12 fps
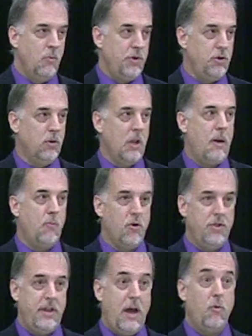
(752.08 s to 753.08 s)
We do a lot
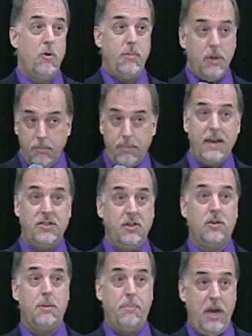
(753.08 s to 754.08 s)
more than that. We
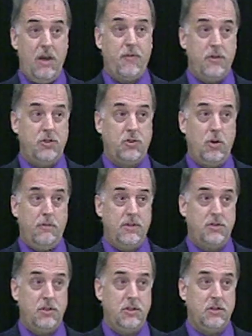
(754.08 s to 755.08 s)
basically pay for the
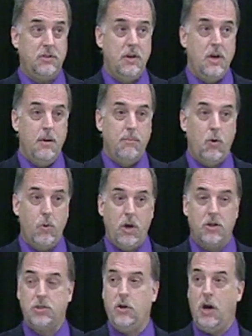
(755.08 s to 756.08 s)
services, but we
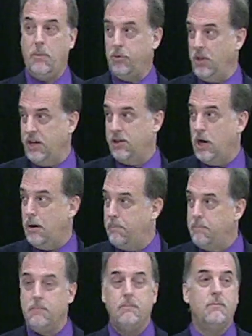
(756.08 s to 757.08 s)
also help link up,
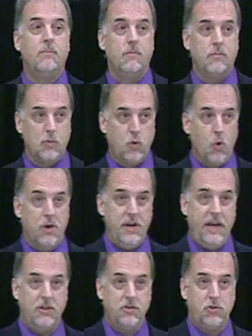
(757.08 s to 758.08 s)

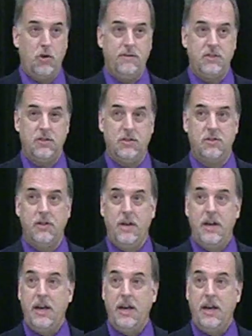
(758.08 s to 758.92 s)
coordinate the services.